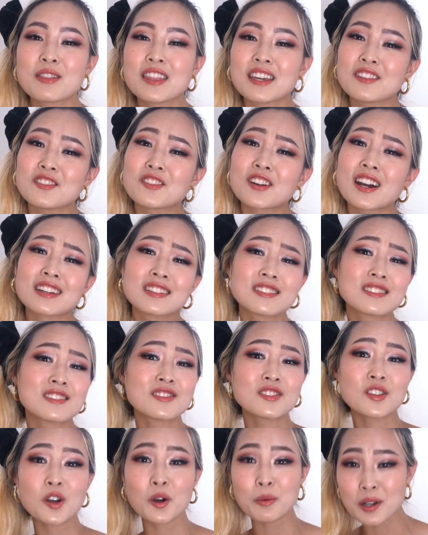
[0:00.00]
Thank you guys
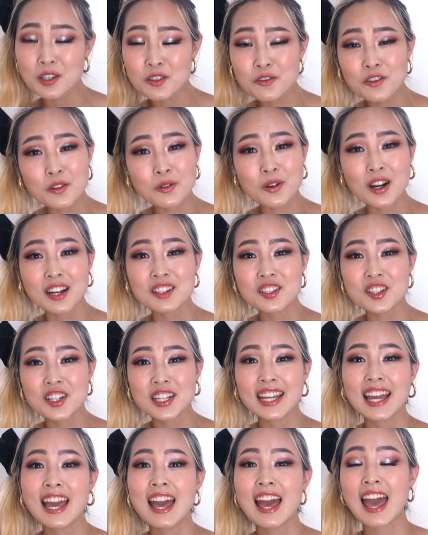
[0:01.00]
so much for
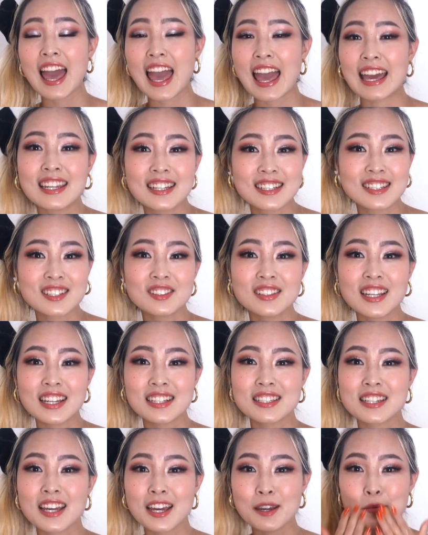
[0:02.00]
watching, and until
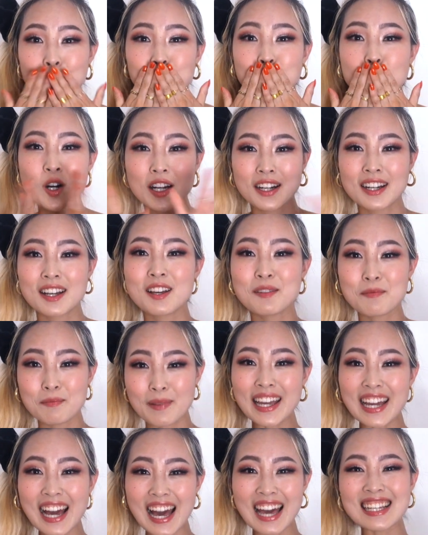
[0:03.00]
next time,
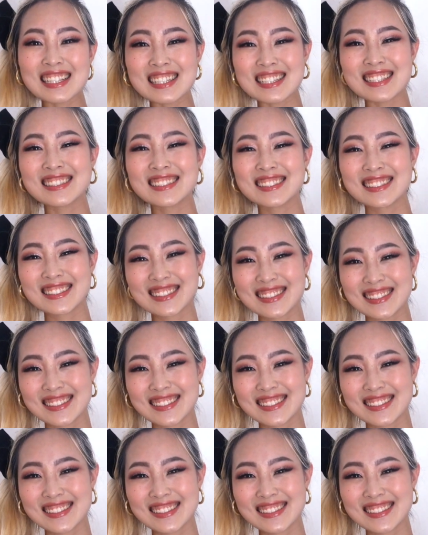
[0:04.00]
bye guys!